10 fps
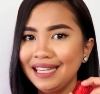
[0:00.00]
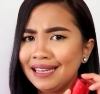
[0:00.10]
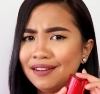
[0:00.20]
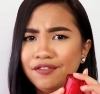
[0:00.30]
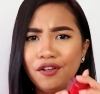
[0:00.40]

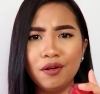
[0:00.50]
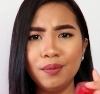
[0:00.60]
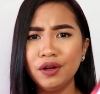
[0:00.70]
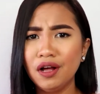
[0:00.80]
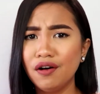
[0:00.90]
The
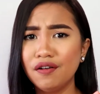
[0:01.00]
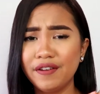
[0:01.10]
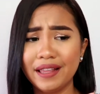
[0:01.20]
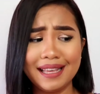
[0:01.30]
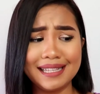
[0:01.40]
formula of
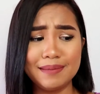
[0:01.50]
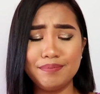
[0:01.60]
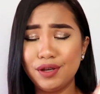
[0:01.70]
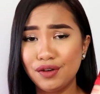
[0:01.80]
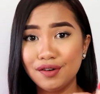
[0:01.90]
it is
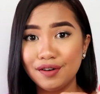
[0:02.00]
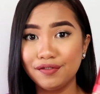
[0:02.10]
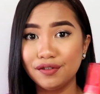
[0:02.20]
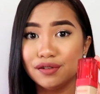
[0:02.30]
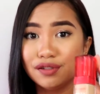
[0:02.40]

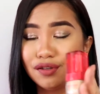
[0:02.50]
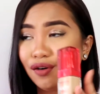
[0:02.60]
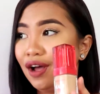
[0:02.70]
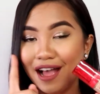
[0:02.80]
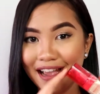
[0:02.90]
beautiful,
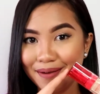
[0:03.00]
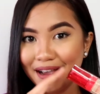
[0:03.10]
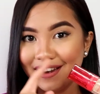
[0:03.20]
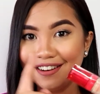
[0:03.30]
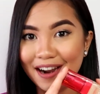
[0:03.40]
so I am
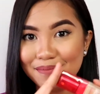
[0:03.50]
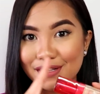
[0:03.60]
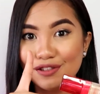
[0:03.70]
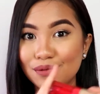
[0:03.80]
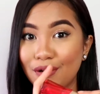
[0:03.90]
gonna grab
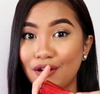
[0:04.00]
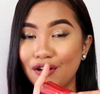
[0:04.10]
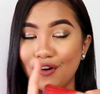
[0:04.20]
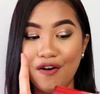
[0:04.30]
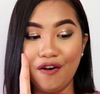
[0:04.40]
this
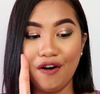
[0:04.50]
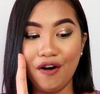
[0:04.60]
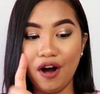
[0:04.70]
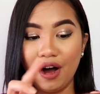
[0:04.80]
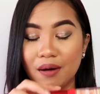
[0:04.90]
tomorrow
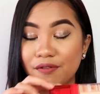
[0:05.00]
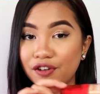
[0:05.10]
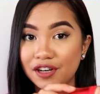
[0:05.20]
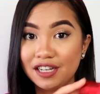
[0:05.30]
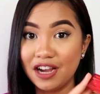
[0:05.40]

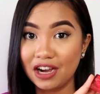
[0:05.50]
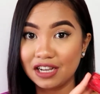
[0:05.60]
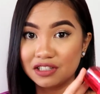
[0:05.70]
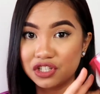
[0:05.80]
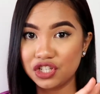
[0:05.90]
for the
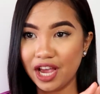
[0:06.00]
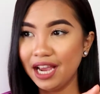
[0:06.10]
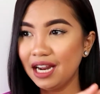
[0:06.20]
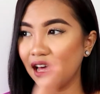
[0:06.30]
darker shade.